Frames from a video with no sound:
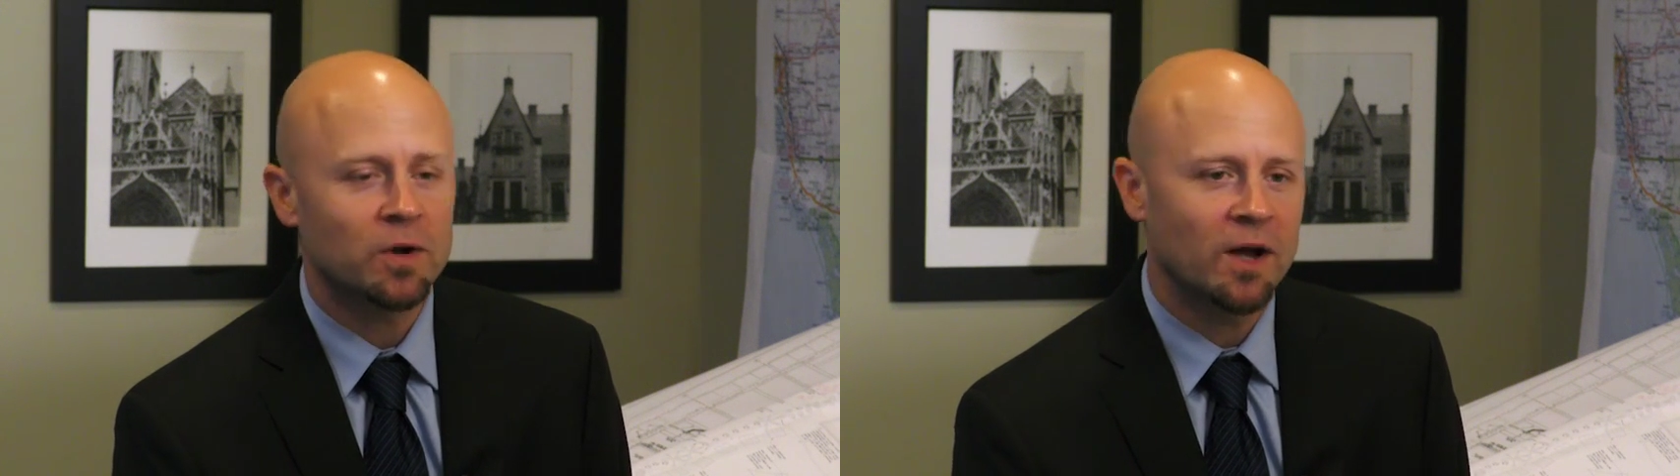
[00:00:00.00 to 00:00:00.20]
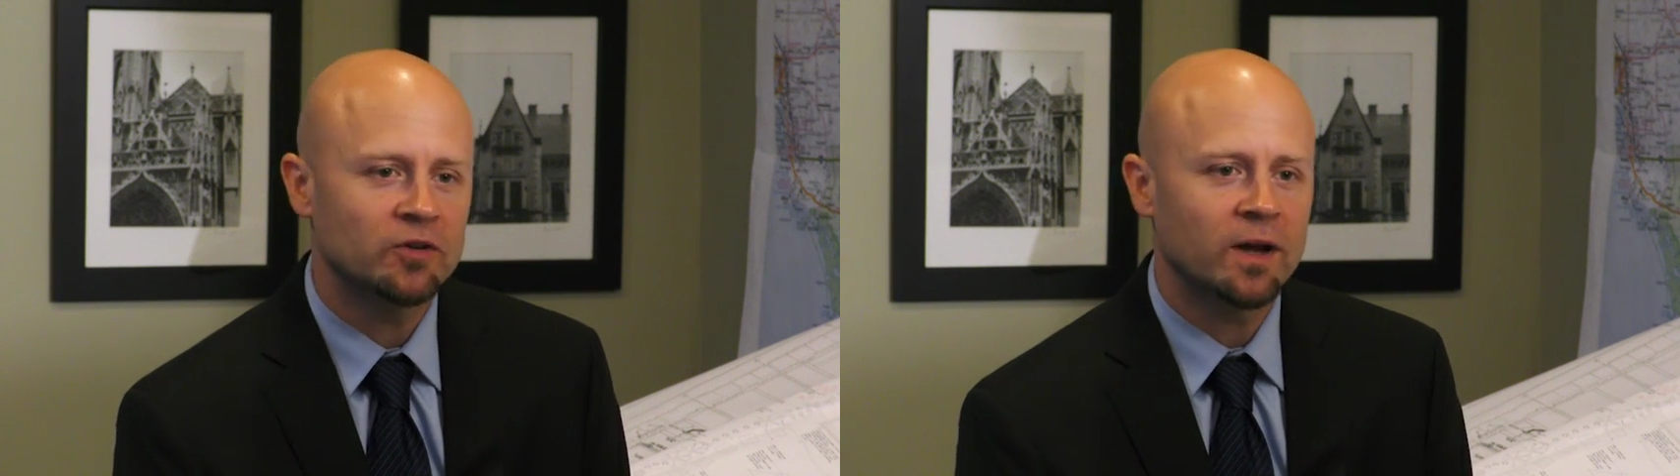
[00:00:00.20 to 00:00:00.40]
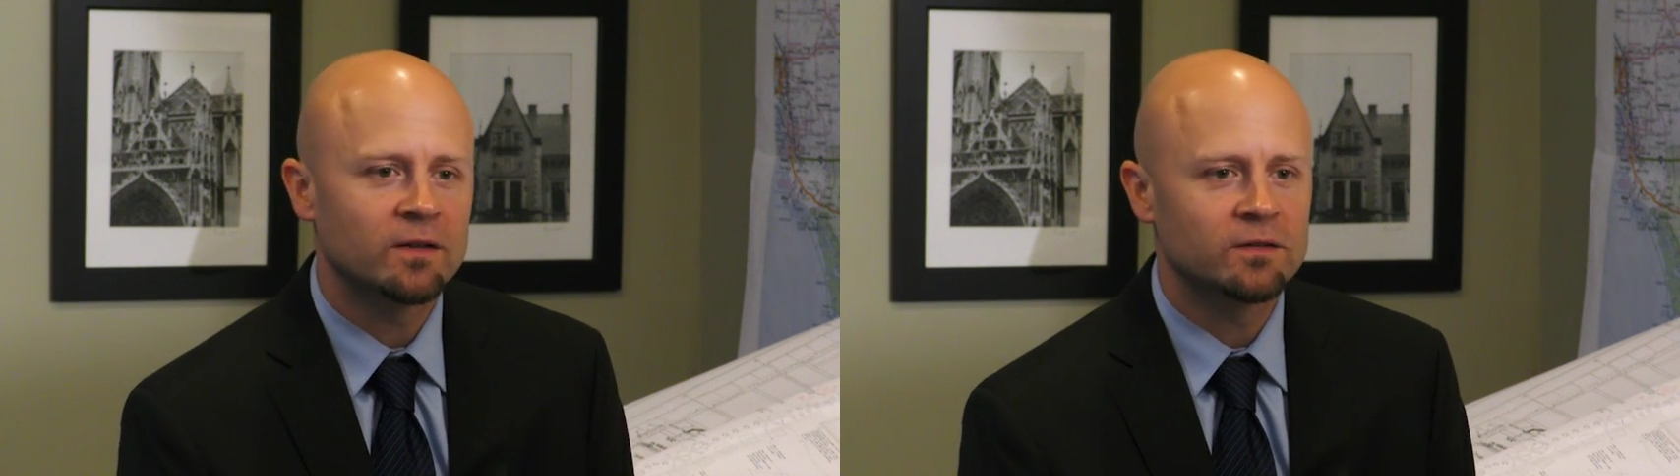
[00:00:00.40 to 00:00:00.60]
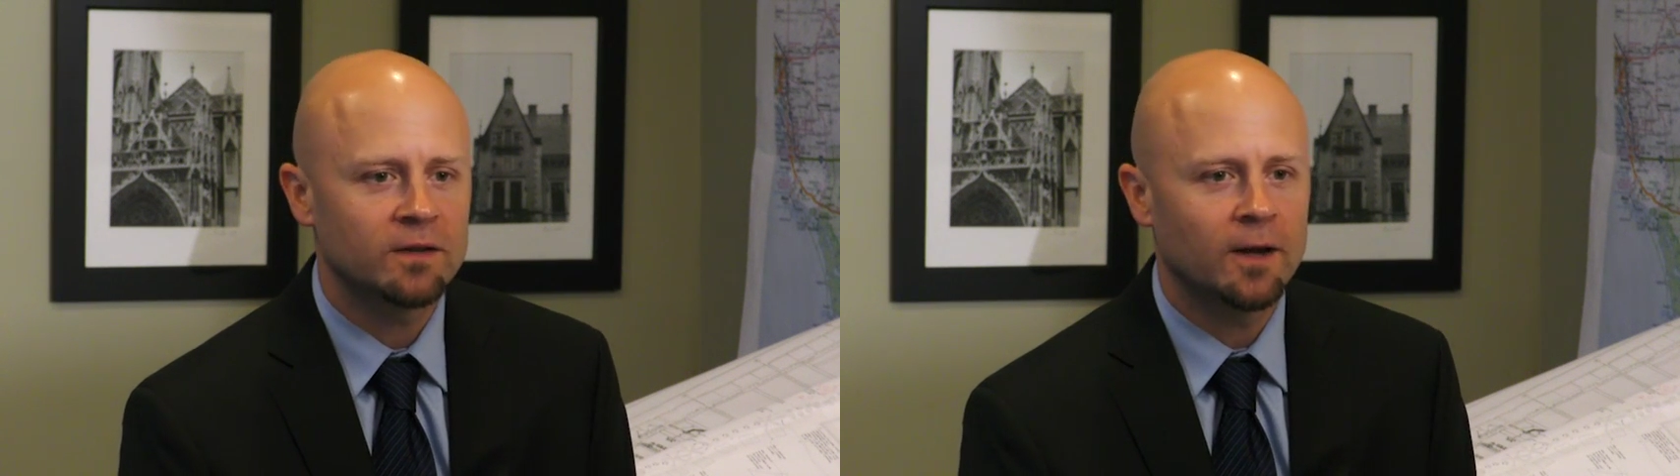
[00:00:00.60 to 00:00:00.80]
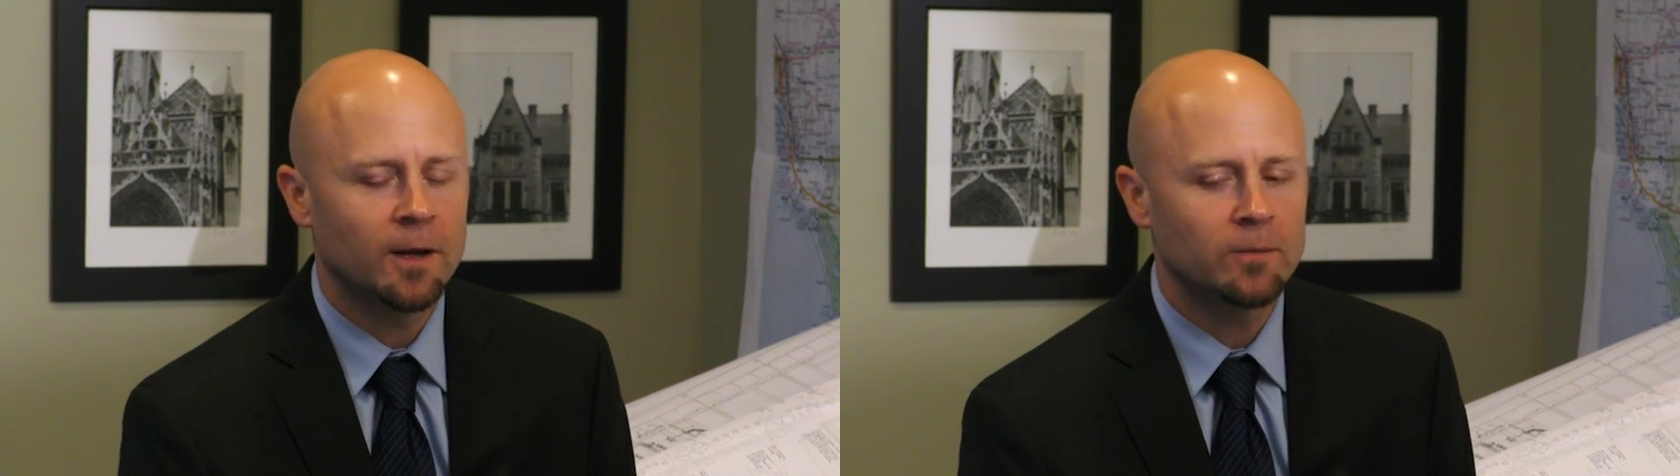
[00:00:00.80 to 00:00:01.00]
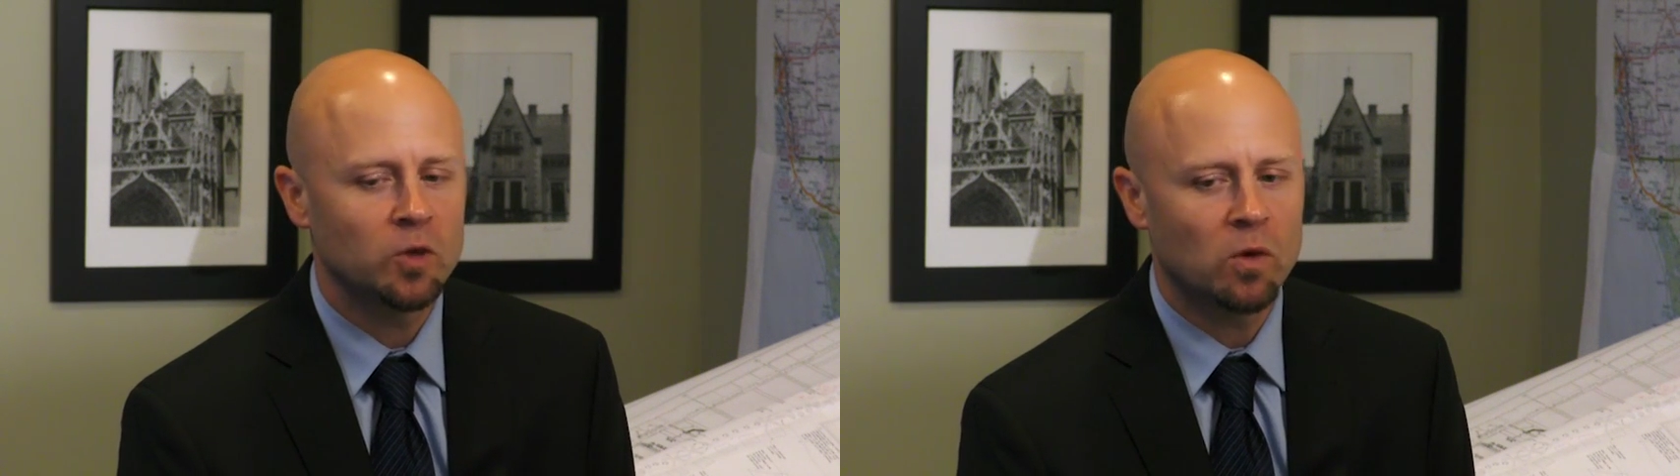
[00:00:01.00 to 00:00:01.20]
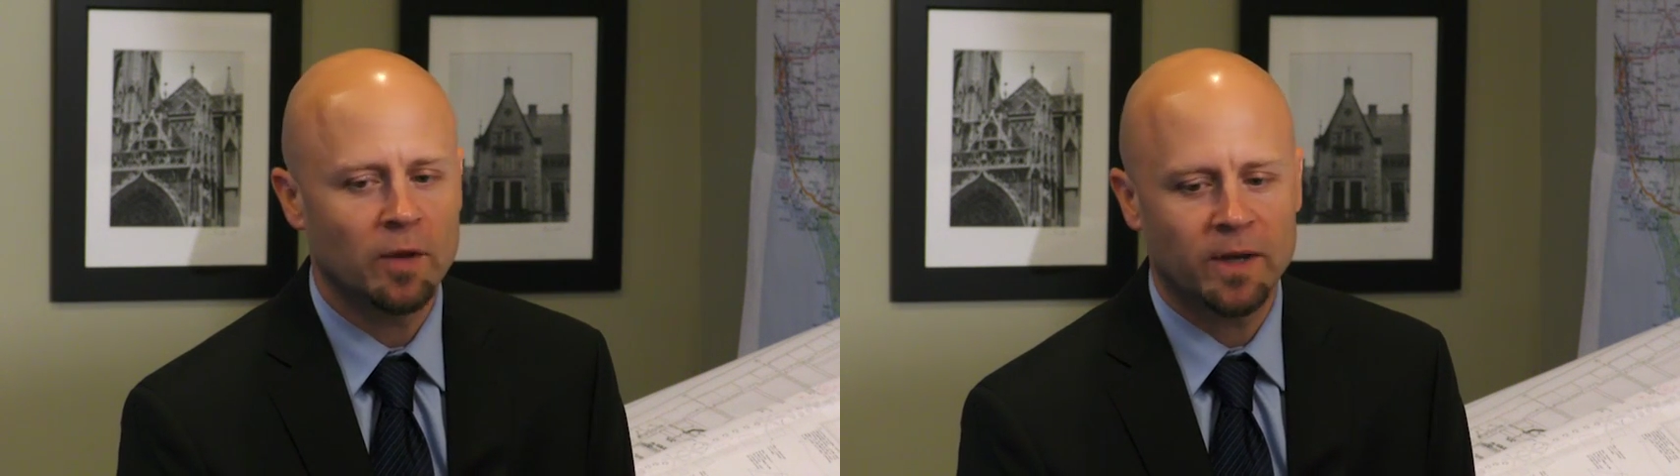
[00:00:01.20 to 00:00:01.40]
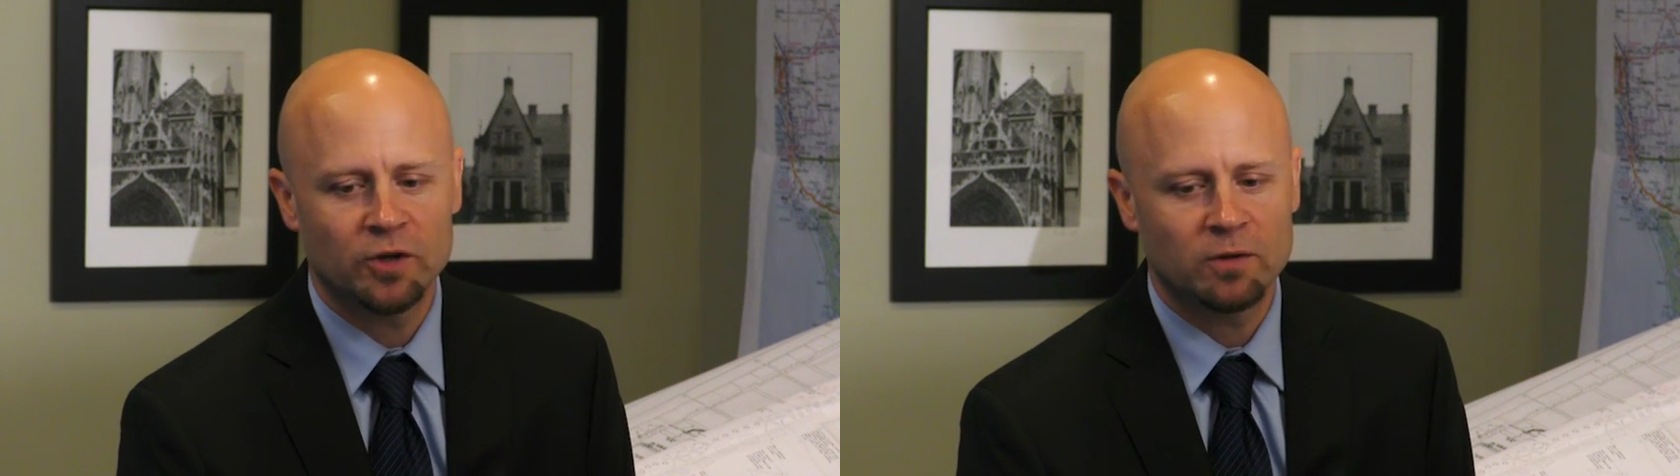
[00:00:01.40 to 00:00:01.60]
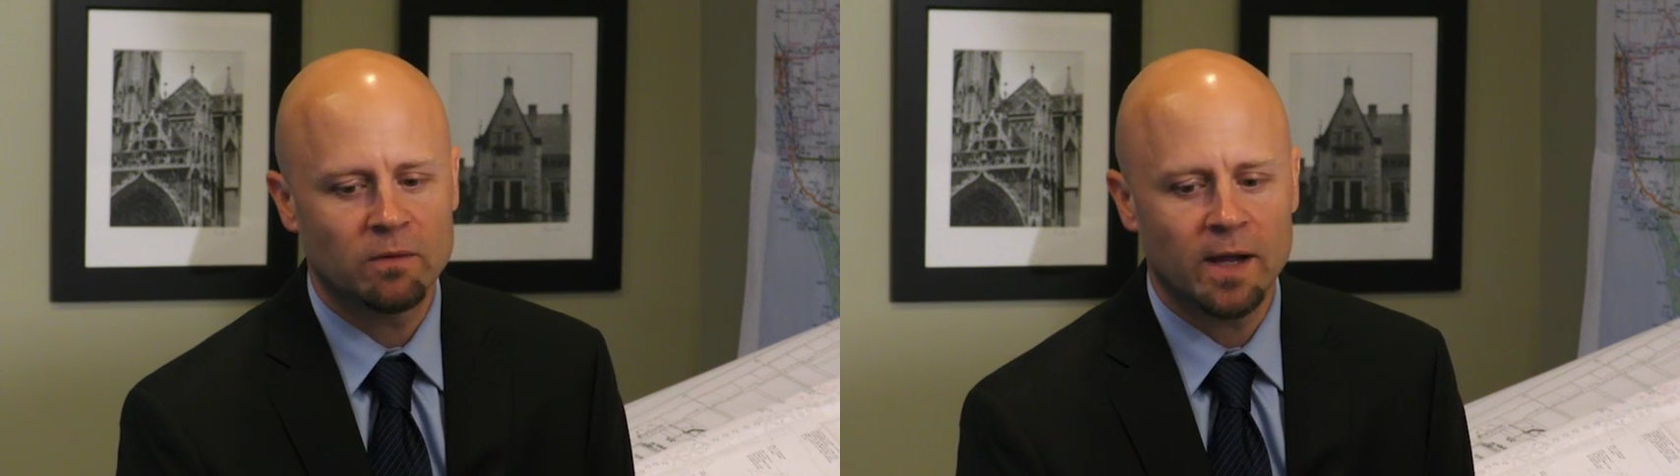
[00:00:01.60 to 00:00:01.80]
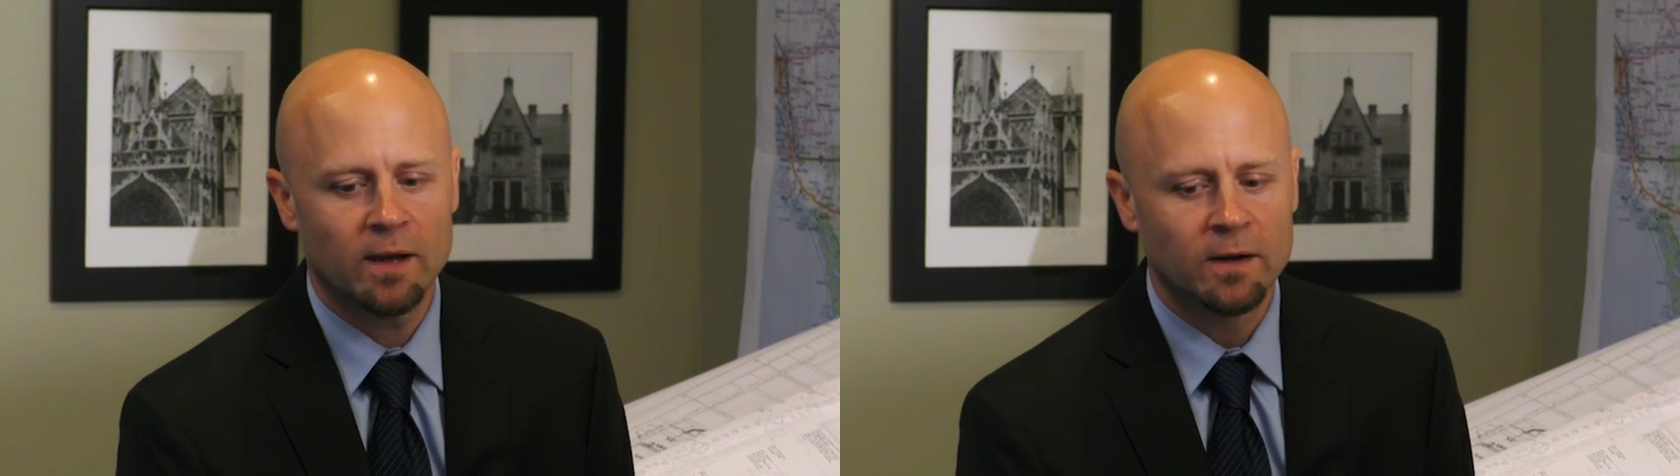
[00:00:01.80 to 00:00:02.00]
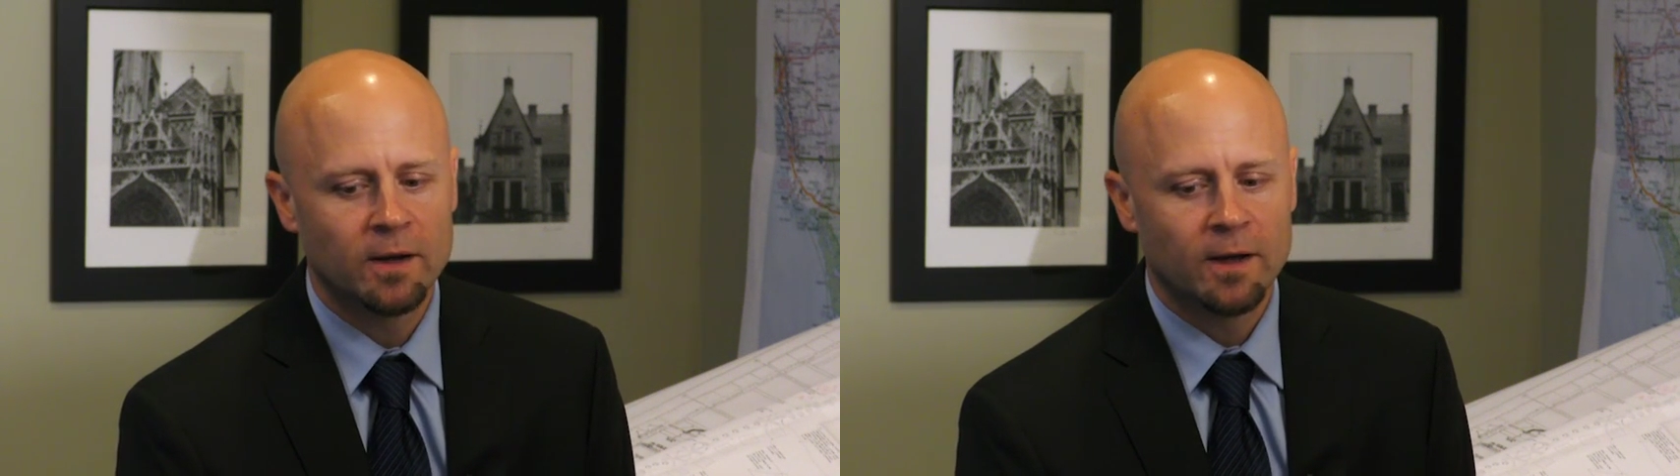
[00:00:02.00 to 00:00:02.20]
projects. You want to make sure that